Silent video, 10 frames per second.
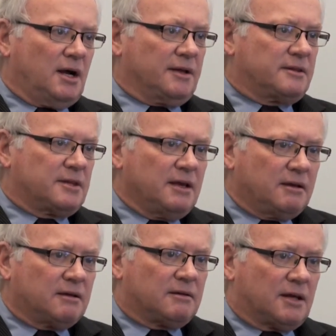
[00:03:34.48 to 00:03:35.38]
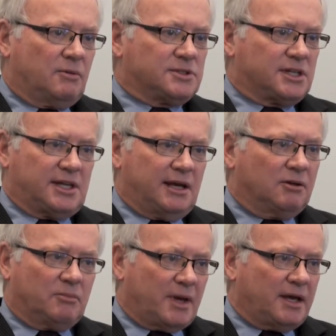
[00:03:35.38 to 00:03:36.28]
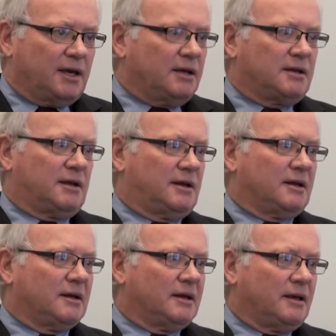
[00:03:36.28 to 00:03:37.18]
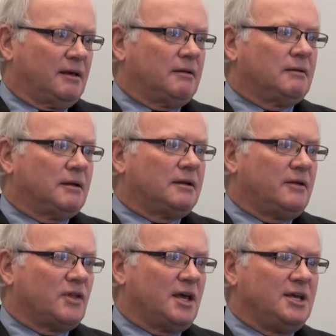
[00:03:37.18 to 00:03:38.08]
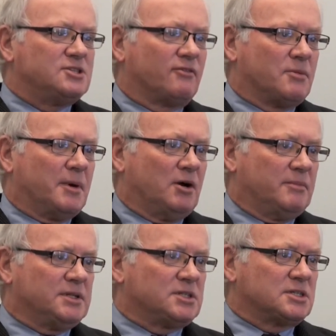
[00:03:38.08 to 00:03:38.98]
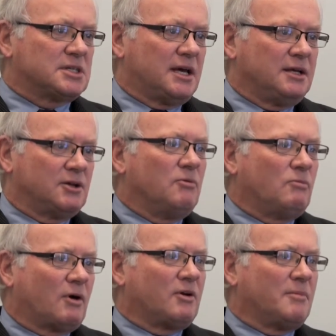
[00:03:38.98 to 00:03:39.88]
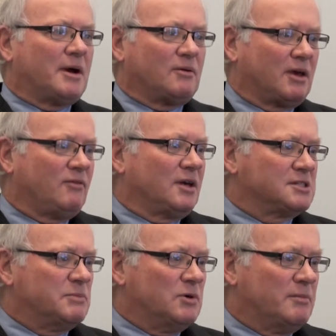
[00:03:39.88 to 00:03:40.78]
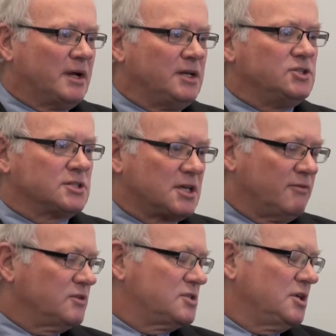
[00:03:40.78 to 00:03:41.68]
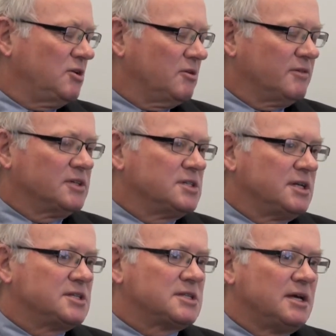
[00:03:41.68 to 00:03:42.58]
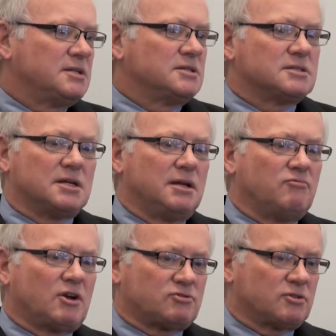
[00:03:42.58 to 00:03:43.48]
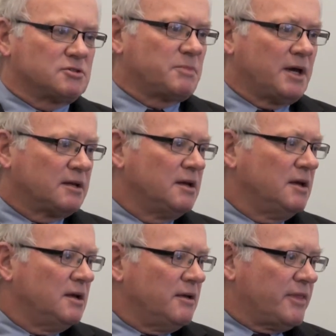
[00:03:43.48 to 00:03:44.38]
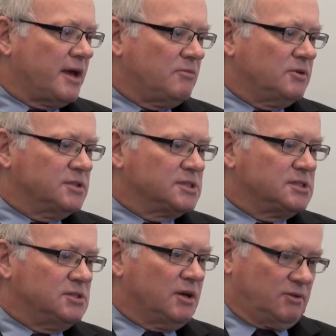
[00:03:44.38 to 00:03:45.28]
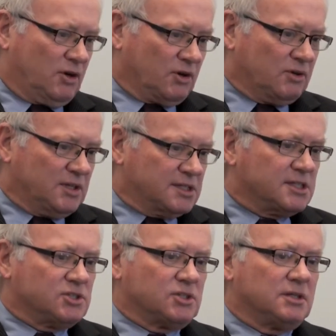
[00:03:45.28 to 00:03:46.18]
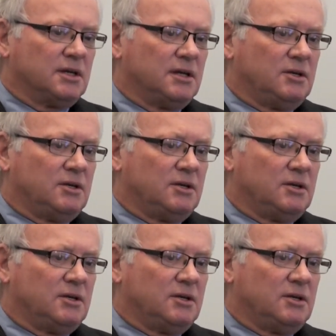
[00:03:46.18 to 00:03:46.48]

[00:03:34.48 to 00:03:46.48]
I think there was a deal made in the heat of the moment to say, don't worry about giving us more money, just give us the university status. And in retrospect, that was not a good decision.